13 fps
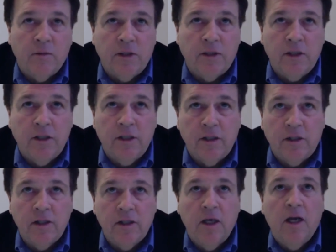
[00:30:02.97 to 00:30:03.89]
which
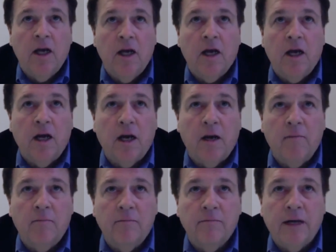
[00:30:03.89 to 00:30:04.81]
is
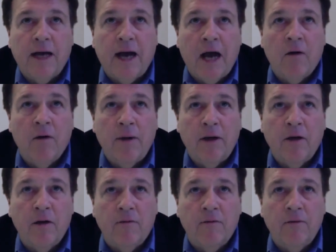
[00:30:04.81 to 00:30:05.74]
how am I
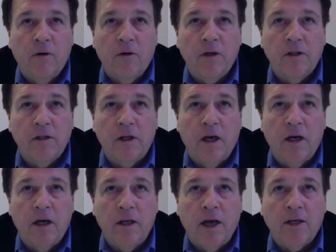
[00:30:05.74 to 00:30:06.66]
going to focus
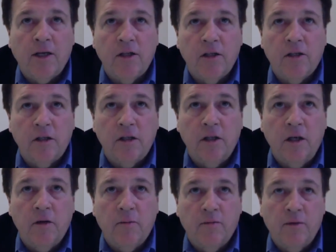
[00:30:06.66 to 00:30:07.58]
on not just,
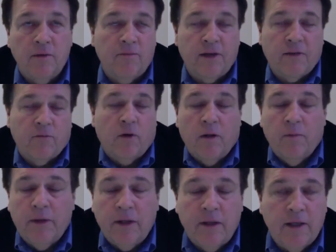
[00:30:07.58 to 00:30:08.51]
in fact, one of the
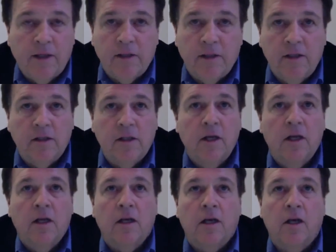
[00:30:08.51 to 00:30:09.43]
big things is,
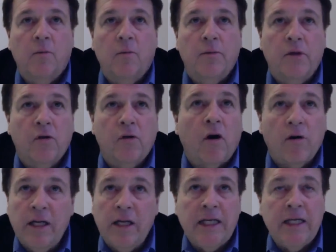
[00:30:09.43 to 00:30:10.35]
pure
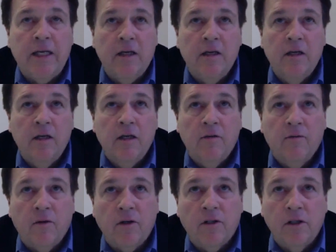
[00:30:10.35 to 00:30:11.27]
R&D
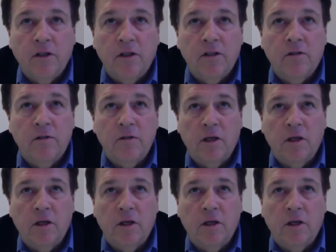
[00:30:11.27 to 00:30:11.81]
versus,